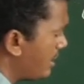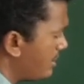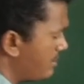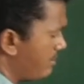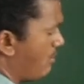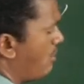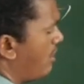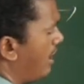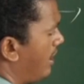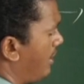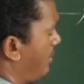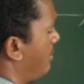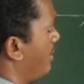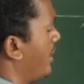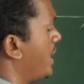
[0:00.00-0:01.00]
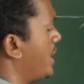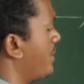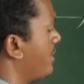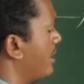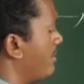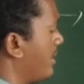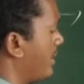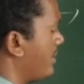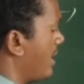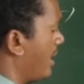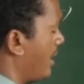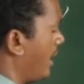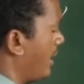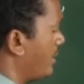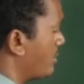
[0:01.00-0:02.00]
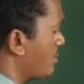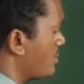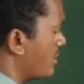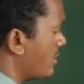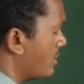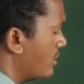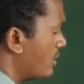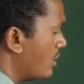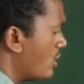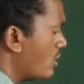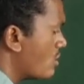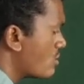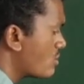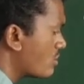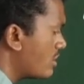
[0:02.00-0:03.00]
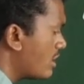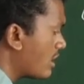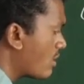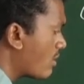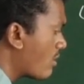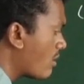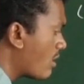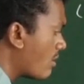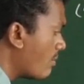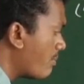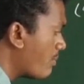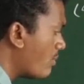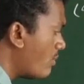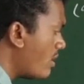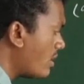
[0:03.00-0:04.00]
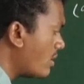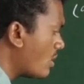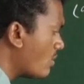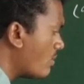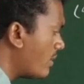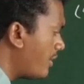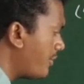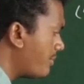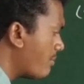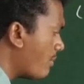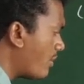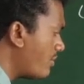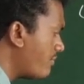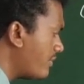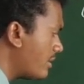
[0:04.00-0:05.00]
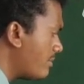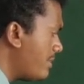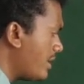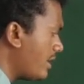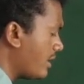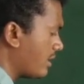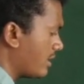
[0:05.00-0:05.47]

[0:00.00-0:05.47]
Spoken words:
is more electronegative element than hydrogen, so the polar covalent bond will be